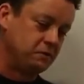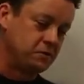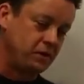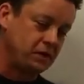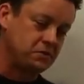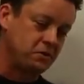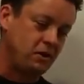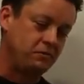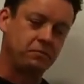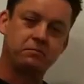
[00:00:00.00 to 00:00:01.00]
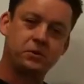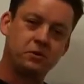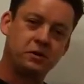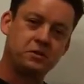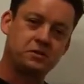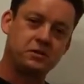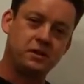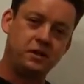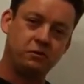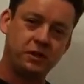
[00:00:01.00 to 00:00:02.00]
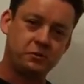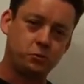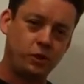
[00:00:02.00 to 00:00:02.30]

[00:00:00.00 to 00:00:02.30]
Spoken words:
So I get this call from Curtis, and he only has